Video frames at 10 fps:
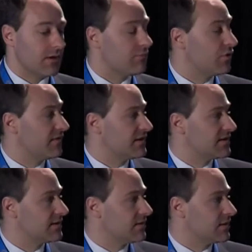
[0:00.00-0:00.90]

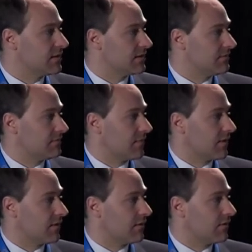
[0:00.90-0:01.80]
previous
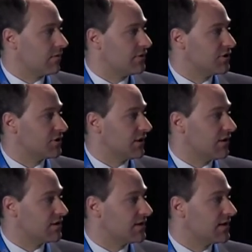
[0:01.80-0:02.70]
original
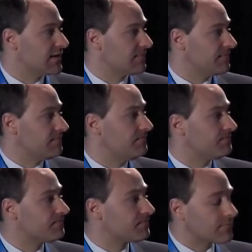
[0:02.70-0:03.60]
articles.
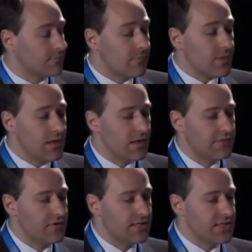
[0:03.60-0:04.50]
And
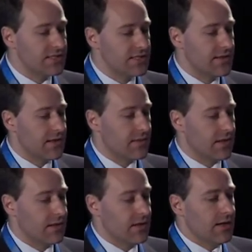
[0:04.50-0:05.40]
if you here see then
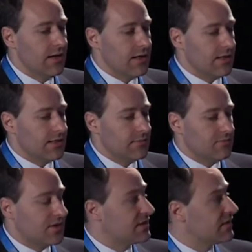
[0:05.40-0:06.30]
the
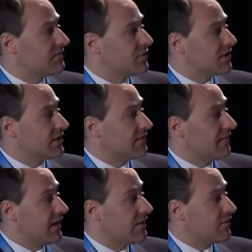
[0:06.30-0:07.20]
positive predictive
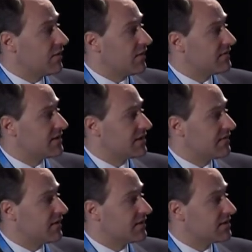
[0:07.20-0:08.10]
value of a
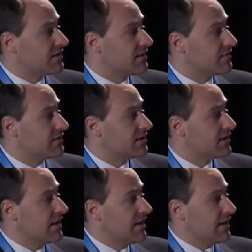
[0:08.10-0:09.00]
significant
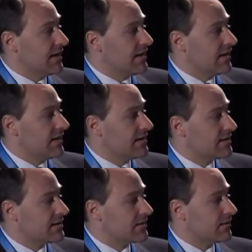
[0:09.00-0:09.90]
stenosis, it
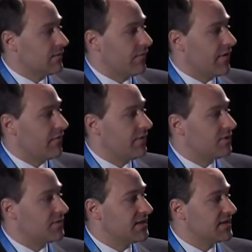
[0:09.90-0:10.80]
is varying
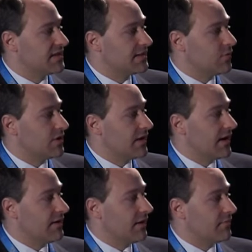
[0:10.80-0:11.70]
between 61 and
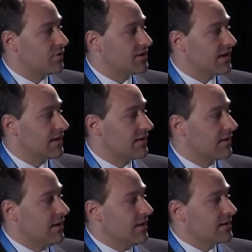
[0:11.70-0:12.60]
89%.
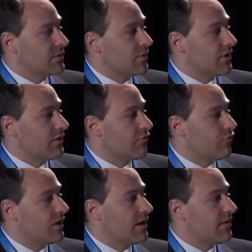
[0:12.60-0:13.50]
So we're not
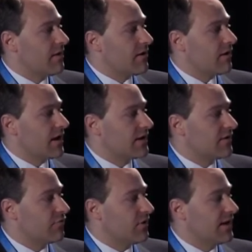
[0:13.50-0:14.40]
really there yet
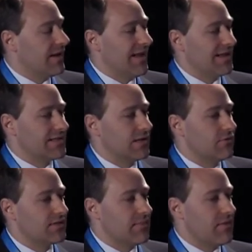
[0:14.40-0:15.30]
to really
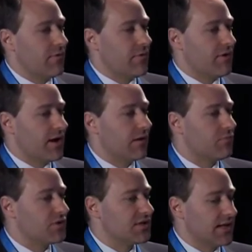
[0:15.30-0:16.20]
exclude something with
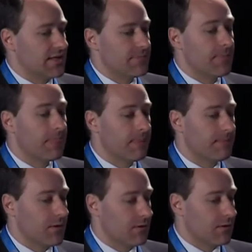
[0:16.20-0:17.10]
100%
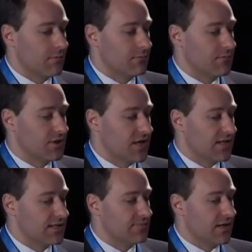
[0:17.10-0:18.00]

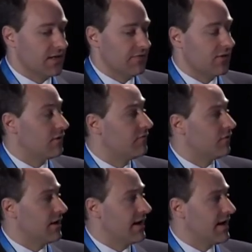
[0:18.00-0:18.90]
chance. But if you go
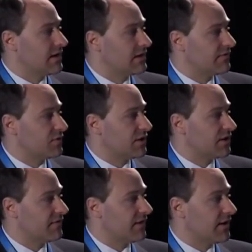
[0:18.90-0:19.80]
for a negative
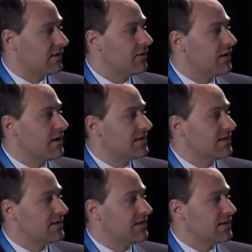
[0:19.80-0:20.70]
predictive value,
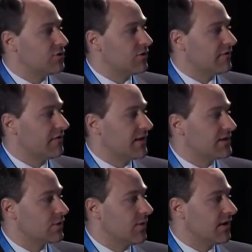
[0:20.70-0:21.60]
CT angiography
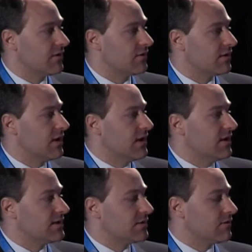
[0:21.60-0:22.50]
is quite good.
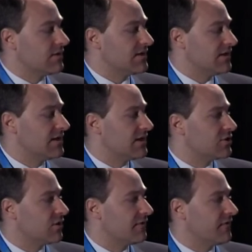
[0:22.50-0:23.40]
So CT
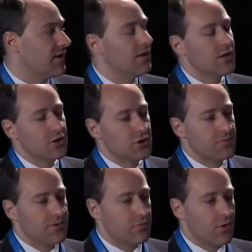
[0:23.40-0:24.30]
angiography
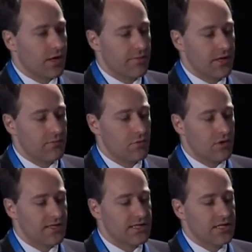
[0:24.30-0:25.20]
should be recommended
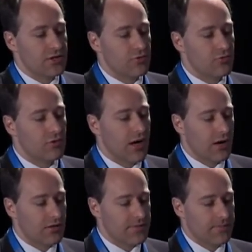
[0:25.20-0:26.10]
more or less to rule
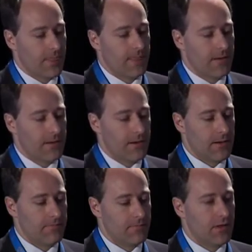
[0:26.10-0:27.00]
out
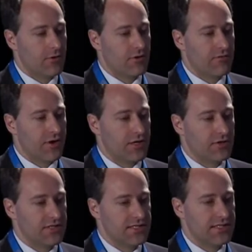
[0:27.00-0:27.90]
coronary
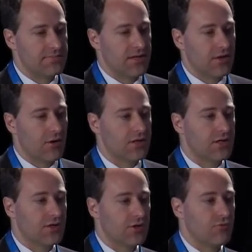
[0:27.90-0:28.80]
artery disease, but
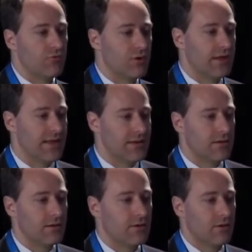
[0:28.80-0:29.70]
not to rule
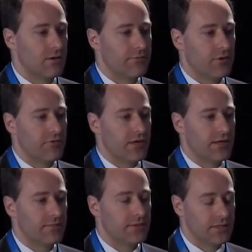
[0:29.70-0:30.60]
in or
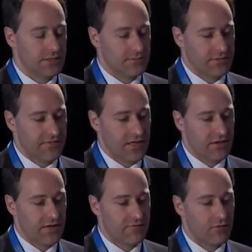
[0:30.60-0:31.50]
really
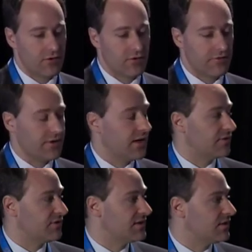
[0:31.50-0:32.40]
evaluate for coronary
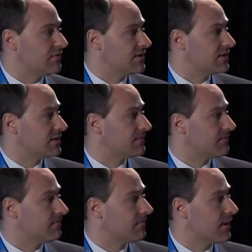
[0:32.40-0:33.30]
artery stenosis.
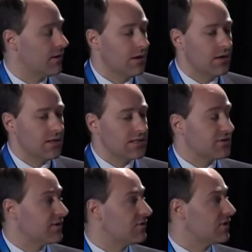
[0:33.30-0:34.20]

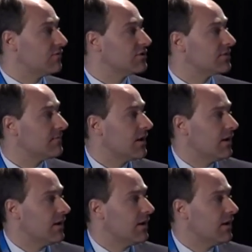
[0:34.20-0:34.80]
So in conclusion,